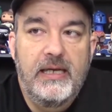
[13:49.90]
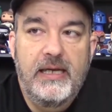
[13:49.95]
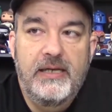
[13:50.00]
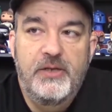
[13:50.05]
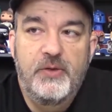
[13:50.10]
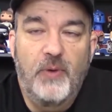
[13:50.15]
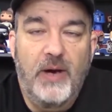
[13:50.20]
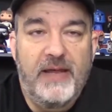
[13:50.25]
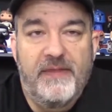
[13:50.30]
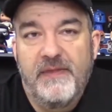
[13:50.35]

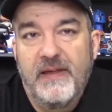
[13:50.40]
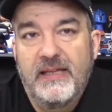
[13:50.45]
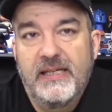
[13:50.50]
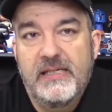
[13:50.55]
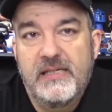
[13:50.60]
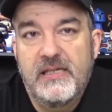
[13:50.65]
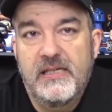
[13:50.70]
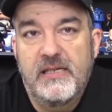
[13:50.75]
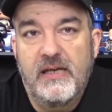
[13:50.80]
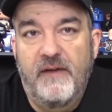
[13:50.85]
Do I think
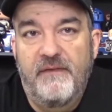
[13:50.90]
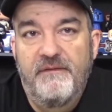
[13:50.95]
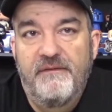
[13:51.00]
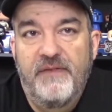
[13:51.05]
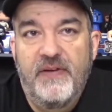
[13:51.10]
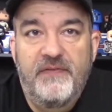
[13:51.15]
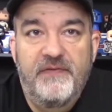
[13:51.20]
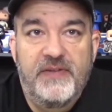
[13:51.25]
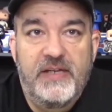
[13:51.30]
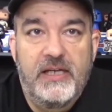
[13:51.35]
this is a
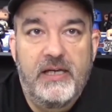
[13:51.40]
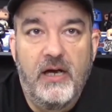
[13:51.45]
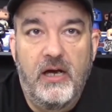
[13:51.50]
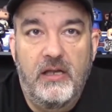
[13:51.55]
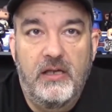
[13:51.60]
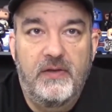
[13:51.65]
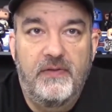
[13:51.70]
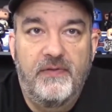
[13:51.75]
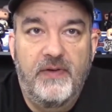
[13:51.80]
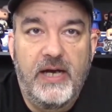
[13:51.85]
$50
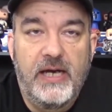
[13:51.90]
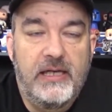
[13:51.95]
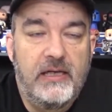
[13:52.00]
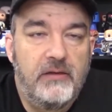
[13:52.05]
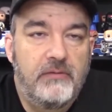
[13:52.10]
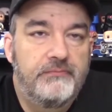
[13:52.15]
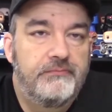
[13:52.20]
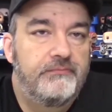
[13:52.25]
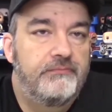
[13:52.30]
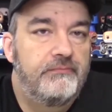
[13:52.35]

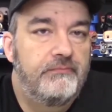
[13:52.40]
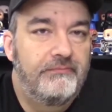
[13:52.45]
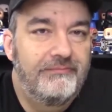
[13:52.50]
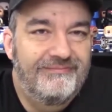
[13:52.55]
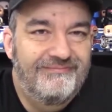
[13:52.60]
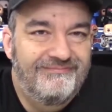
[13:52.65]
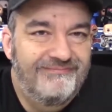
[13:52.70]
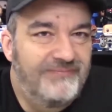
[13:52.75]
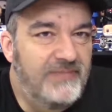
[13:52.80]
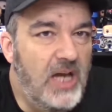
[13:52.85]
vinyl?
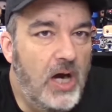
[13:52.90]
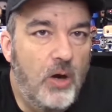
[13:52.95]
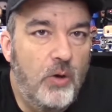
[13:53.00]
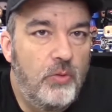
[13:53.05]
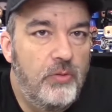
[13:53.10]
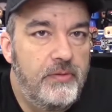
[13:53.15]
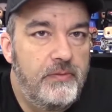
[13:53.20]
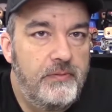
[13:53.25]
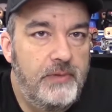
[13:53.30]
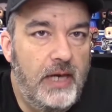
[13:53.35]

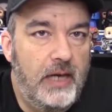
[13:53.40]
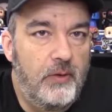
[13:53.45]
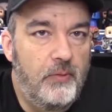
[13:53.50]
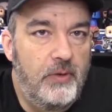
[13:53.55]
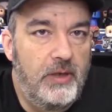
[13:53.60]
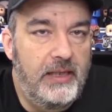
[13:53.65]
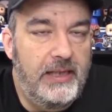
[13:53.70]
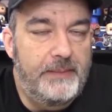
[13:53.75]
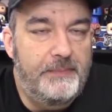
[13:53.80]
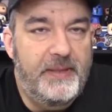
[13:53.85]
No, not
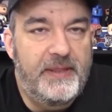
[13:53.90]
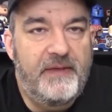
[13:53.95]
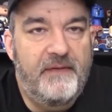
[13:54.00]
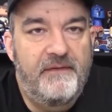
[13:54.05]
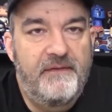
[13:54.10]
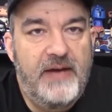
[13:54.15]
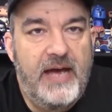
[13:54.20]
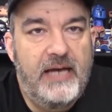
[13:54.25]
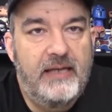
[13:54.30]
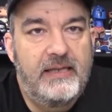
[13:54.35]
really. But the
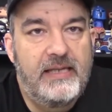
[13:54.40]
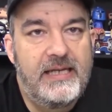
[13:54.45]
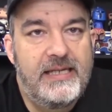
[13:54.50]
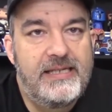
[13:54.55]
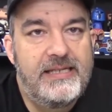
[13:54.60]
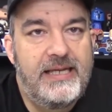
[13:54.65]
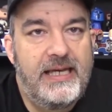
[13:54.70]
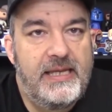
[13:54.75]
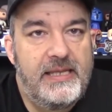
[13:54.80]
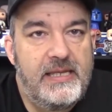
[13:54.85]
fact that
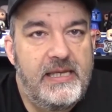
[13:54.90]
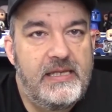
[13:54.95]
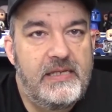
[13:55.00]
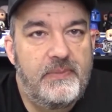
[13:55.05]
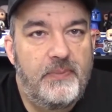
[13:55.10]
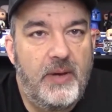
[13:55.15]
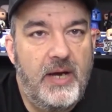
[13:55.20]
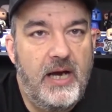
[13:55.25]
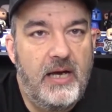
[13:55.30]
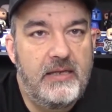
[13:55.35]
it's in this
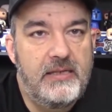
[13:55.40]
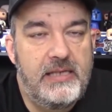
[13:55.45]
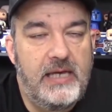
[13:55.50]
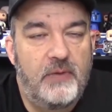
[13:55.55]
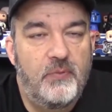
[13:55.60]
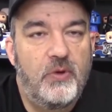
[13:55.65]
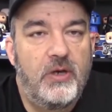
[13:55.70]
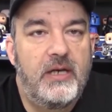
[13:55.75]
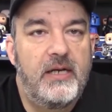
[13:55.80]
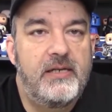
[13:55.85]
box,
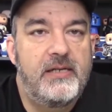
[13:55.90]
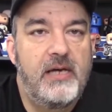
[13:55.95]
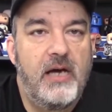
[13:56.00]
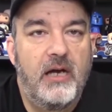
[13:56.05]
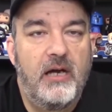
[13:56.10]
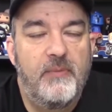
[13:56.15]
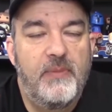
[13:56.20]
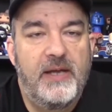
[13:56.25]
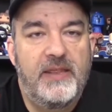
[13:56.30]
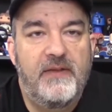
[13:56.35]
and we're going to
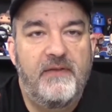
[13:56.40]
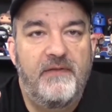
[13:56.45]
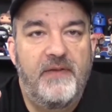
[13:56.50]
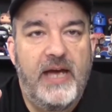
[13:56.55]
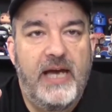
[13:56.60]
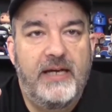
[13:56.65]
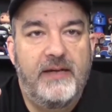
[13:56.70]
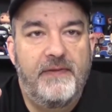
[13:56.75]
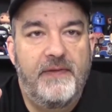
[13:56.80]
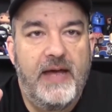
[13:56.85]
talk about the
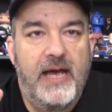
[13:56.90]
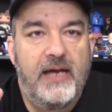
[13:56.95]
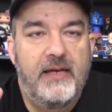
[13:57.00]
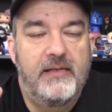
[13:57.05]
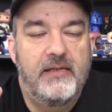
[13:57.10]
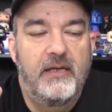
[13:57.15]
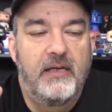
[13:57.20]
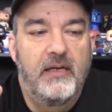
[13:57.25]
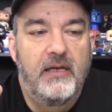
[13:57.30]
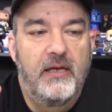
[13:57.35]
fact
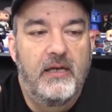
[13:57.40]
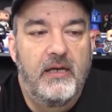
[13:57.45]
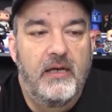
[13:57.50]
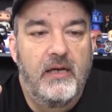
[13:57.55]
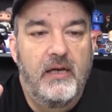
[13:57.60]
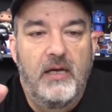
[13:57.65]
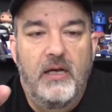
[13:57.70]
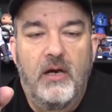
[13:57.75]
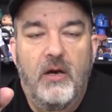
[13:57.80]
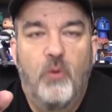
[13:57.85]
that
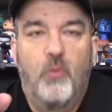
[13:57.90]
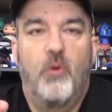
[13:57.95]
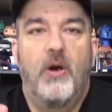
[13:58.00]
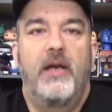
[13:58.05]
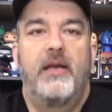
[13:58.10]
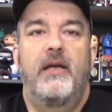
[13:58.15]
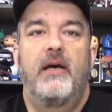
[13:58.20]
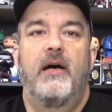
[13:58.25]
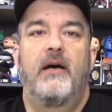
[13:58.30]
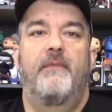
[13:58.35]

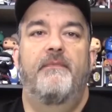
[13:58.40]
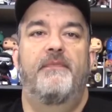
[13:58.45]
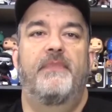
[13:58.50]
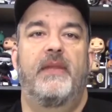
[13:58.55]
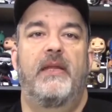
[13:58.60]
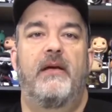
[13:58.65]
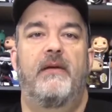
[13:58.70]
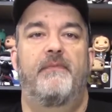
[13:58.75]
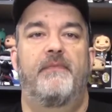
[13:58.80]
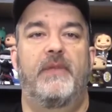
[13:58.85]
what
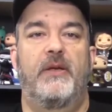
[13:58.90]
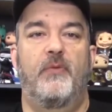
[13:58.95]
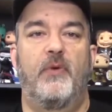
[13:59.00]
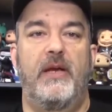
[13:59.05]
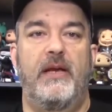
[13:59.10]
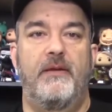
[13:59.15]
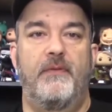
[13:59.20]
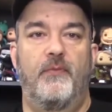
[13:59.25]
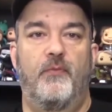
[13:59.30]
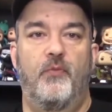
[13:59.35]

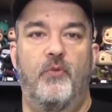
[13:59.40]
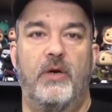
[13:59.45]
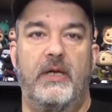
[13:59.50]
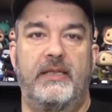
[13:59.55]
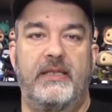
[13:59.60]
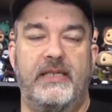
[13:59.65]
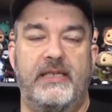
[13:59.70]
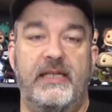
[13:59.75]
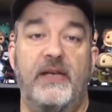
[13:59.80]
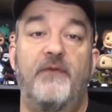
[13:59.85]

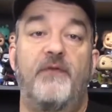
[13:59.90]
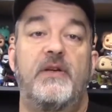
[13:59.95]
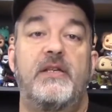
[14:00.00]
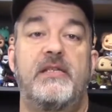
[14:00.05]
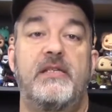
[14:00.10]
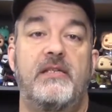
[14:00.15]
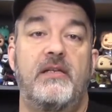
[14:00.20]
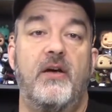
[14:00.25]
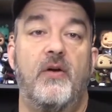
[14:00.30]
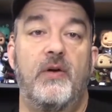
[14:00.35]
the
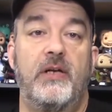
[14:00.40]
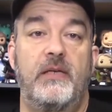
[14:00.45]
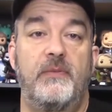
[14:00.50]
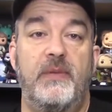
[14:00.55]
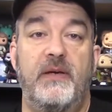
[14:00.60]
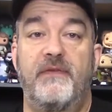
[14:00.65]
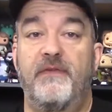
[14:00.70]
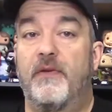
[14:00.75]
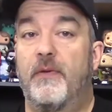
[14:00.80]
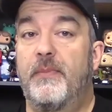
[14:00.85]
difference is going to
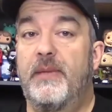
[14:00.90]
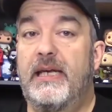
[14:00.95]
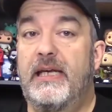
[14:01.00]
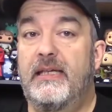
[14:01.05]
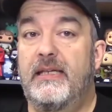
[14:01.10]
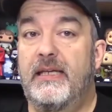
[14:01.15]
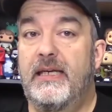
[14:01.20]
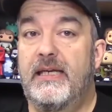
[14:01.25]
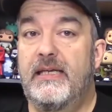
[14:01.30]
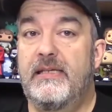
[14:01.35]
be for me,
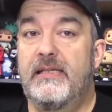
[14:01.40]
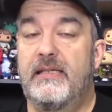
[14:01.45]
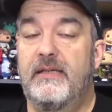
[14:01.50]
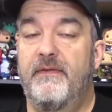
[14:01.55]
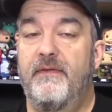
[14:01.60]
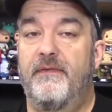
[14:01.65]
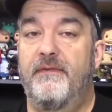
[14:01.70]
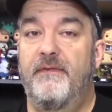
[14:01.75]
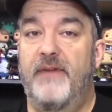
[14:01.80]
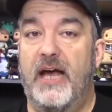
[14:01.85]
at least
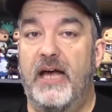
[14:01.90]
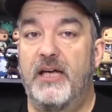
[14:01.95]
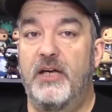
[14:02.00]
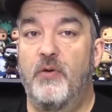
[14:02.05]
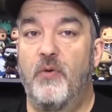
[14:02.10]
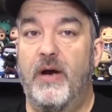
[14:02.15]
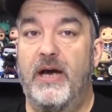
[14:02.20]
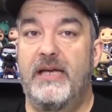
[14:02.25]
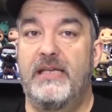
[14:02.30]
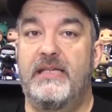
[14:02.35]

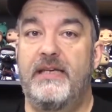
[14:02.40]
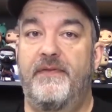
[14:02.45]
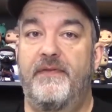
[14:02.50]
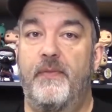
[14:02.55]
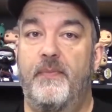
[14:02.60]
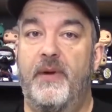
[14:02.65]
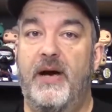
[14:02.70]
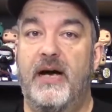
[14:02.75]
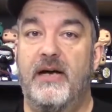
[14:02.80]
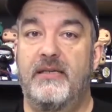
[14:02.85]
value-wise, if
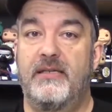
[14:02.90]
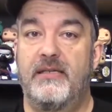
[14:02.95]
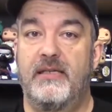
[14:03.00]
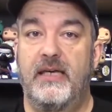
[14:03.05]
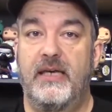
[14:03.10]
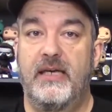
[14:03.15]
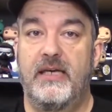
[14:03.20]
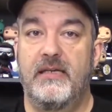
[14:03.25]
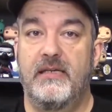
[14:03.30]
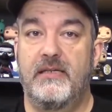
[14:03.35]
a box
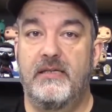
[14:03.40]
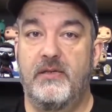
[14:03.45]
is